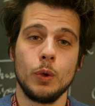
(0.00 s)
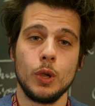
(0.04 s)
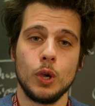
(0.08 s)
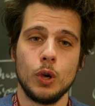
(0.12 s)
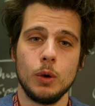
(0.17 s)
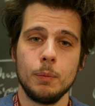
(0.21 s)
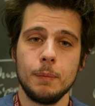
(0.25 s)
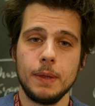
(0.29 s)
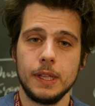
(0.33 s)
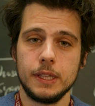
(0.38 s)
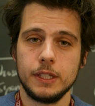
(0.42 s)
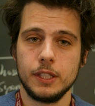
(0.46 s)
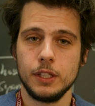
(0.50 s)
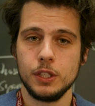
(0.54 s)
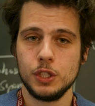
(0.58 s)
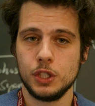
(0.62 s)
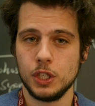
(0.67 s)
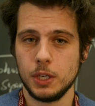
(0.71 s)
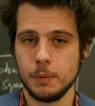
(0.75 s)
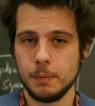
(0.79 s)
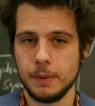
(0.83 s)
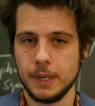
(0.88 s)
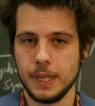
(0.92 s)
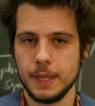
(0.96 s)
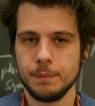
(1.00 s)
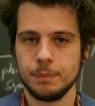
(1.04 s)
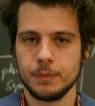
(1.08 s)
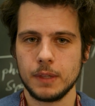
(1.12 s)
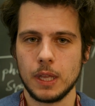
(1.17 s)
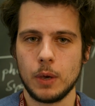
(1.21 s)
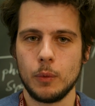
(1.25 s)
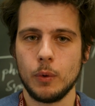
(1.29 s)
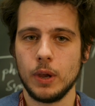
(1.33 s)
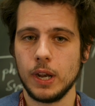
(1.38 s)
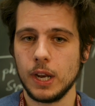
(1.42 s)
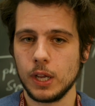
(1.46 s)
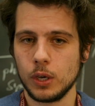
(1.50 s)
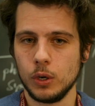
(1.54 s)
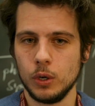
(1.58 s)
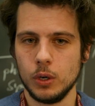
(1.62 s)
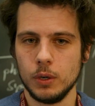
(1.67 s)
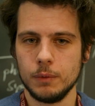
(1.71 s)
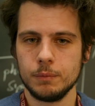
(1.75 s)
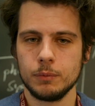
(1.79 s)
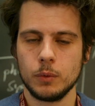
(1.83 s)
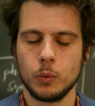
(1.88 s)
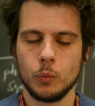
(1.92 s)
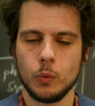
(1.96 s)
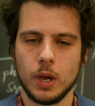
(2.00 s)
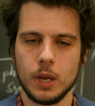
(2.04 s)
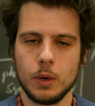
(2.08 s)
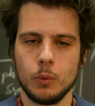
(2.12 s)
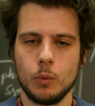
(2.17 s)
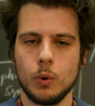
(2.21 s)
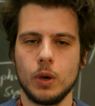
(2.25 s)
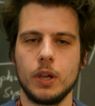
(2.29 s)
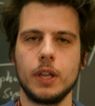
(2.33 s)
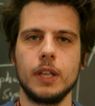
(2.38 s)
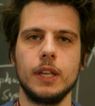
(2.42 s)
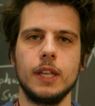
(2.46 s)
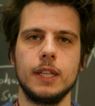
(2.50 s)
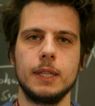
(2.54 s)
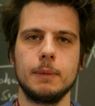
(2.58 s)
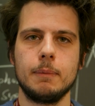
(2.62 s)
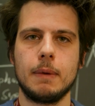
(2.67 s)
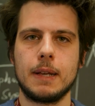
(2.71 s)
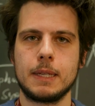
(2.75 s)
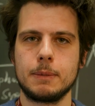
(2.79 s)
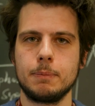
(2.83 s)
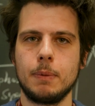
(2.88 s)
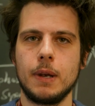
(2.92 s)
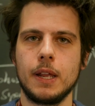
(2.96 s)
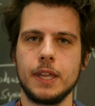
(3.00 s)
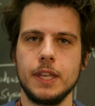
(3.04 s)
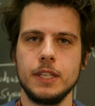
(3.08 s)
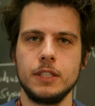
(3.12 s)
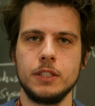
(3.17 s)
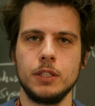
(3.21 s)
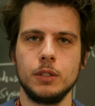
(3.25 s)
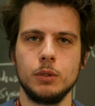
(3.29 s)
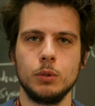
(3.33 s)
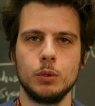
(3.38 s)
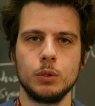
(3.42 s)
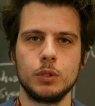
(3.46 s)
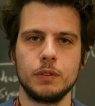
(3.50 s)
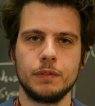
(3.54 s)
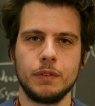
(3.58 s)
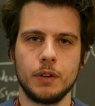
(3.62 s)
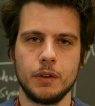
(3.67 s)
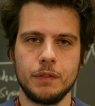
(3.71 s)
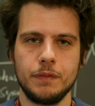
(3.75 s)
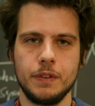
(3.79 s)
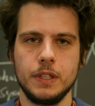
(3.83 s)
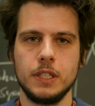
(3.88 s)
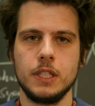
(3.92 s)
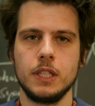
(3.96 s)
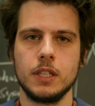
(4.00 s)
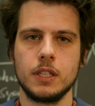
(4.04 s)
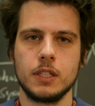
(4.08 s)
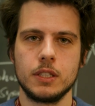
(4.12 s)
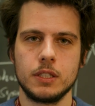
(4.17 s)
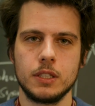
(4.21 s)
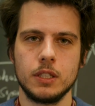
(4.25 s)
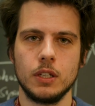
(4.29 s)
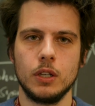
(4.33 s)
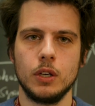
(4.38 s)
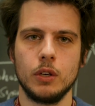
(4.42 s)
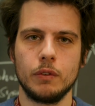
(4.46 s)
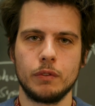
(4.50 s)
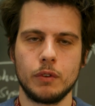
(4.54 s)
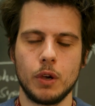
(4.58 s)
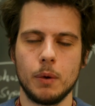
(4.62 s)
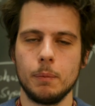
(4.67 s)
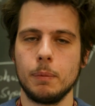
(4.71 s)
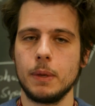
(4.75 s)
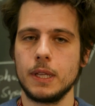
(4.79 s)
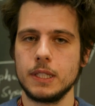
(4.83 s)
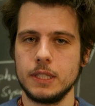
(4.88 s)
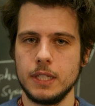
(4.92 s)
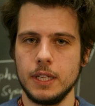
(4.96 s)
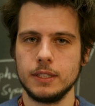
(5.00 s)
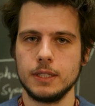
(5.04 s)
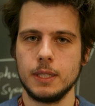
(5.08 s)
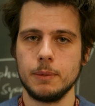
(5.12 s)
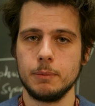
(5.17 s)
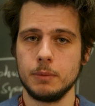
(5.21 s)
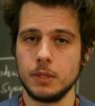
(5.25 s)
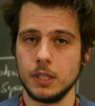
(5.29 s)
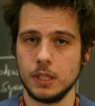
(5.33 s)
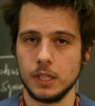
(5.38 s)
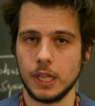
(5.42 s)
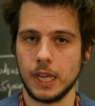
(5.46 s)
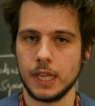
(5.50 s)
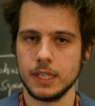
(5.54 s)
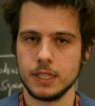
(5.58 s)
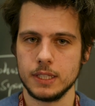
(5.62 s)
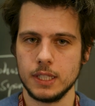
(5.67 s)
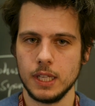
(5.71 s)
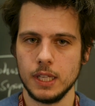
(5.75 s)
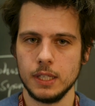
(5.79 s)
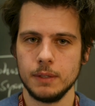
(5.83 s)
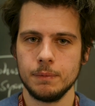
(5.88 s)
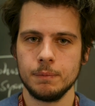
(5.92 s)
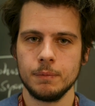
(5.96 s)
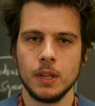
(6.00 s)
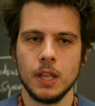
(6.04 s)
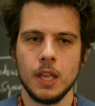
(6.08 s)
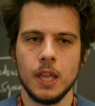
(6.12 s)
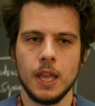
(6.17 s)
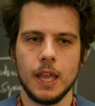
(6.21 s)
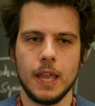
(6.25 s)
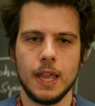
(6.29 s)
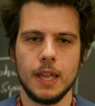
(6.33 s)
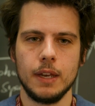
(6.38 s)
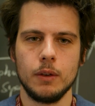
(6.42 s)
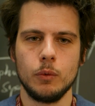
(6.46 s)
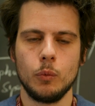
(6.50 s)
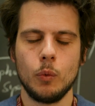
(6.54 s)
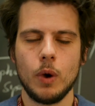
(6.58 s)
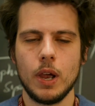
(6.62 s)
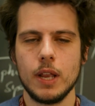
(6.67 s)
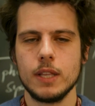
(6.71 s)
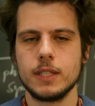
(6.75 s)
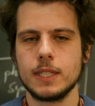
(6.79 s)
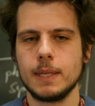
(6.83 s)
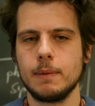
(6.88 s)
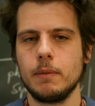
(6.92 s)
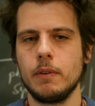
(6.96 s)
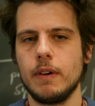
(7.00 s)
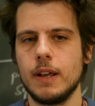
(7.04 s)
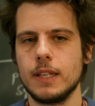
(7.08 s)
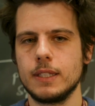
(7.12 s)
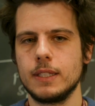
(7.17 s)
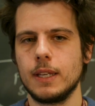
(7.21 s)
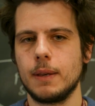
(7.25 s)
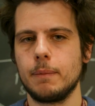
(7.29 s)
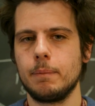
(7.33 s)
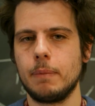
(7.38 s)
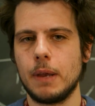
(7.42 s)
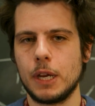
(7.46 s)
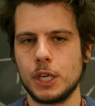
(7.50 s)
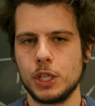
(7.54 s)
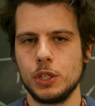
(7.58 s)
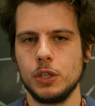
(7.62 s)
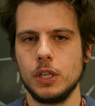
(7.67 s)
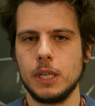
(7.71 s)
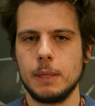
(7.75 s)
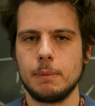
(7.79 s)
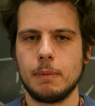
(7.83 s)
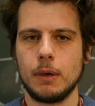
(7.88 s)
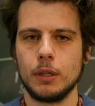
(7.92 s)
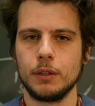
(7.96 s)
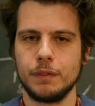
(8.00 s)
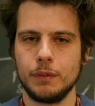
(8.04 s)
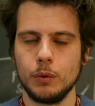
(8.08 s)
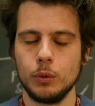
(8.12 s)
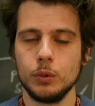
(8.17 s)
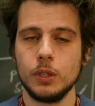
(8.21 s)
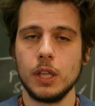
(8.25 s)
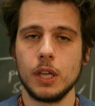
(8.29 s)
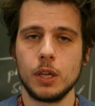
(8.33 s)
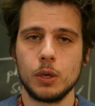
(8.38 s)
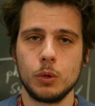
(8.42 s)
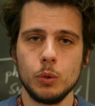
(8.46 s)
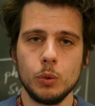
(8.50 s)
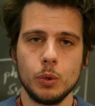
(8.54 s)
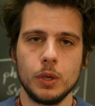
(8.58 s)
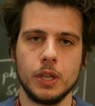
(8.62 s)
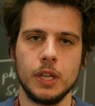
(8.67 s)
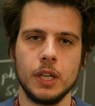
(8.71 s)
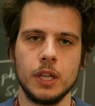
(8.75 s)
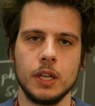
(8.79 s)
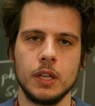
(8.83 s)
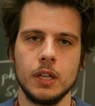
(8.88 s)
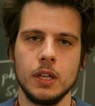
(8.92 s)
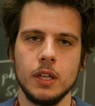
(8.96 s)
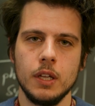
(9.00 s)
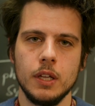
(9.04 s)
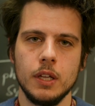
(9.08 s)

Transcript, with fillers: We all met in Germany a while ago while working at the Max Planck Institute for Physics of Complex Systems in Dresden. And while some of us are passionate about food and cooking,